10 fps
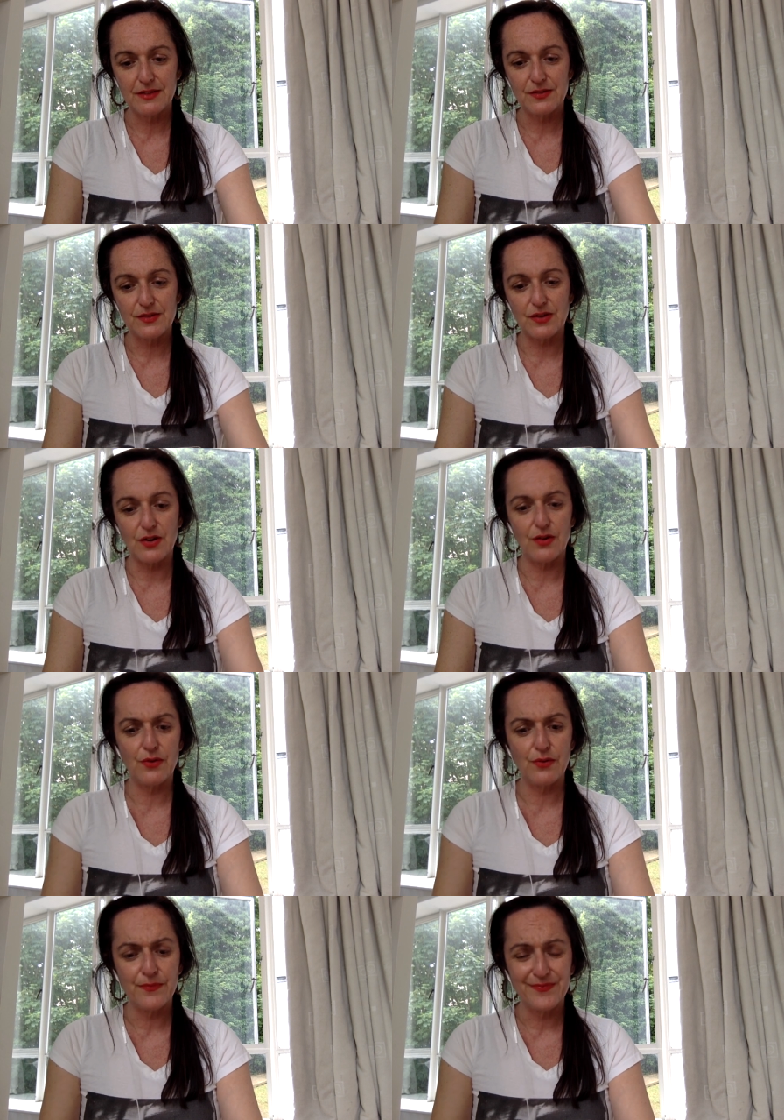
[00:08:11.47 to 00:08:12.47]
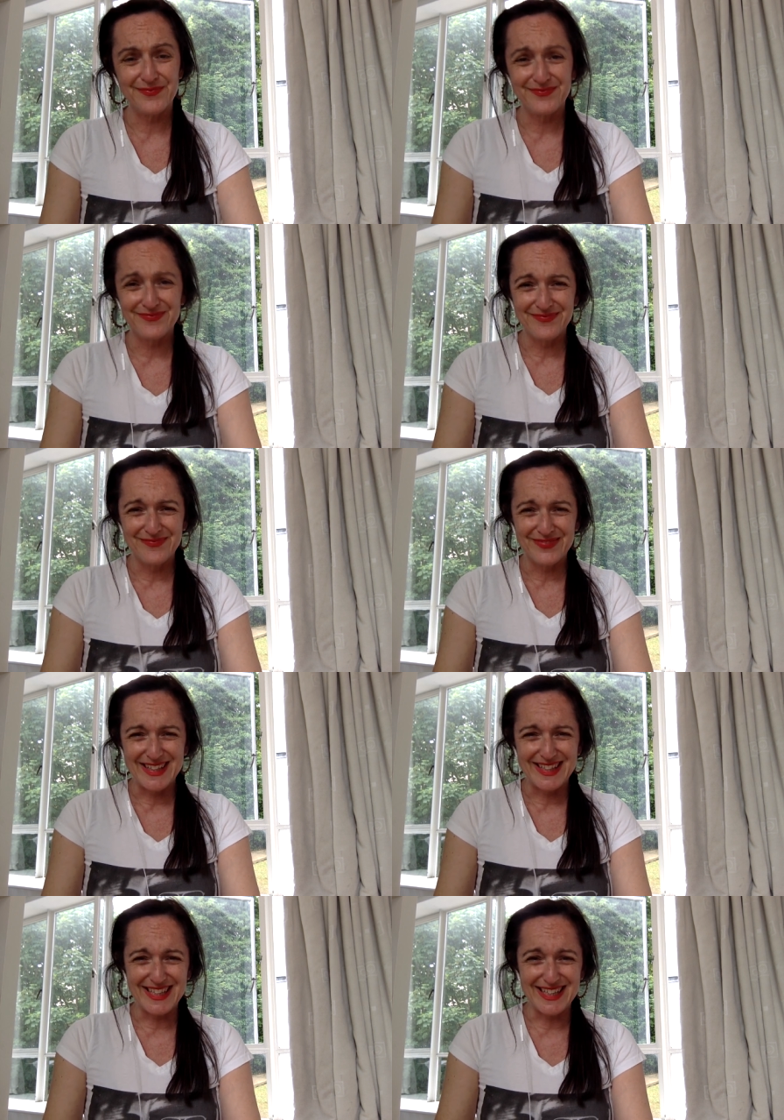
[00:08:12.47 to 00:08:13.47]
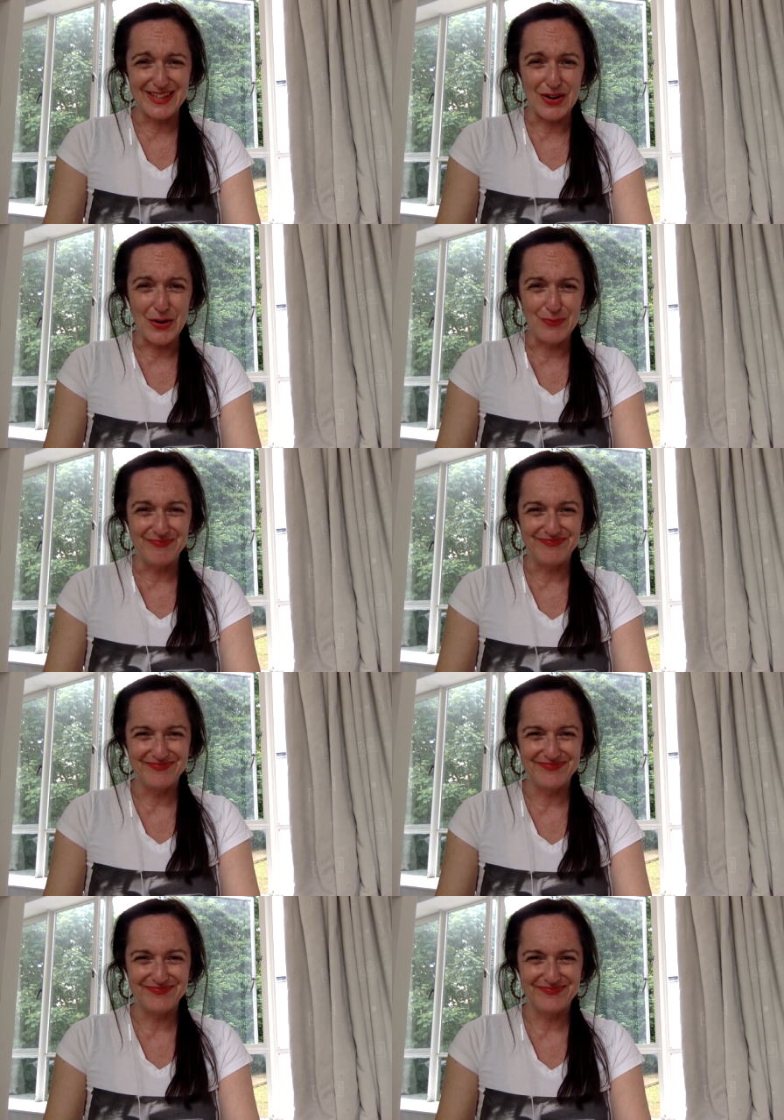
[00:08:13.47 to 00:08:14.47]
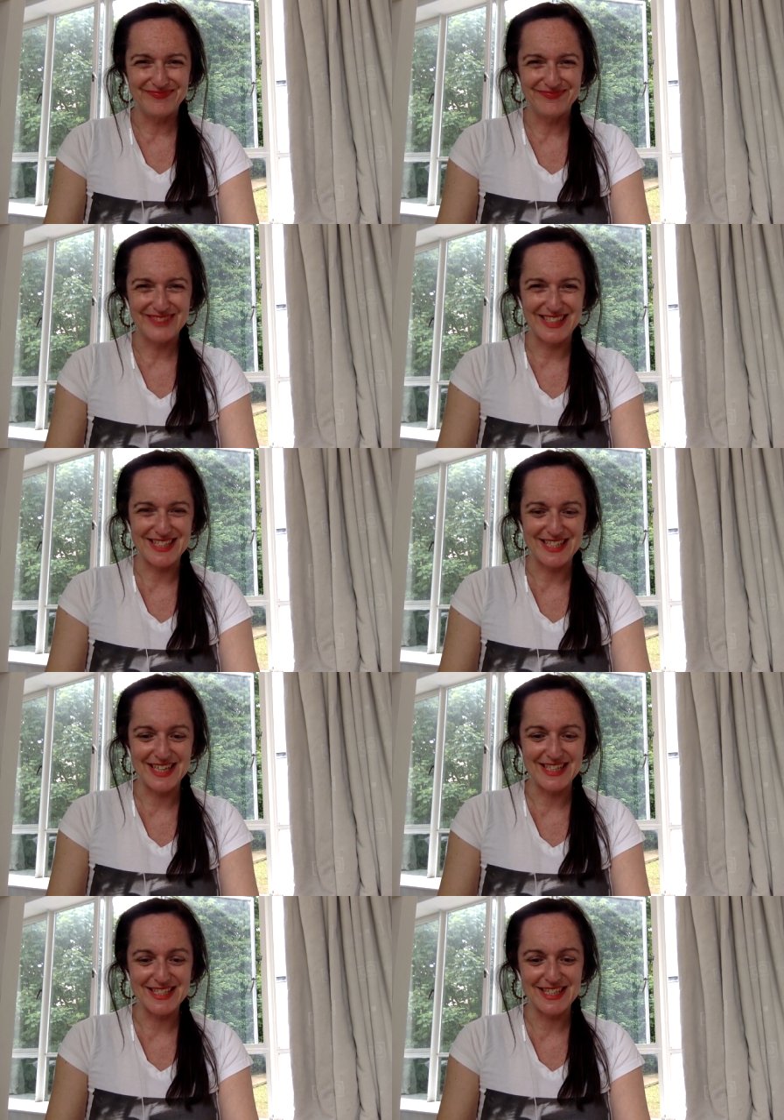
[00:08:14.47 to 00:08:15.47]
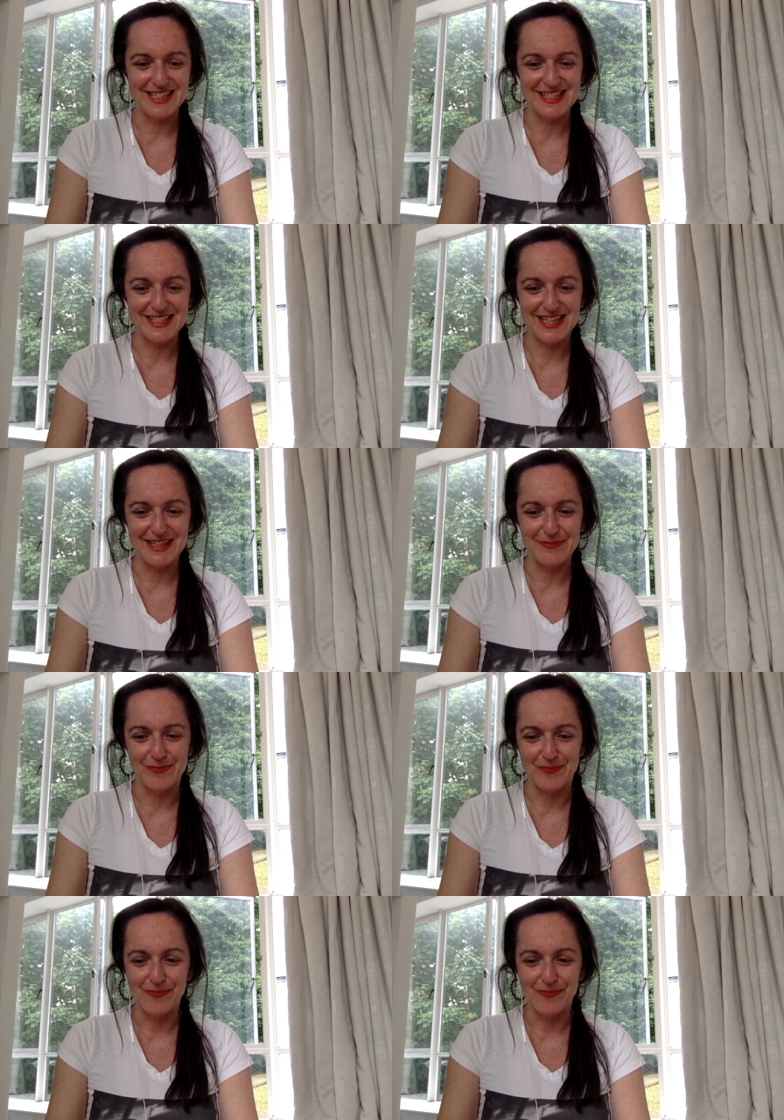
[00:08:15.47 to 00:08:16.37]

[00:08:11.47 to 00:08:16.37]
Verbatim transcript: So there you go. It's done, it's done, it's done.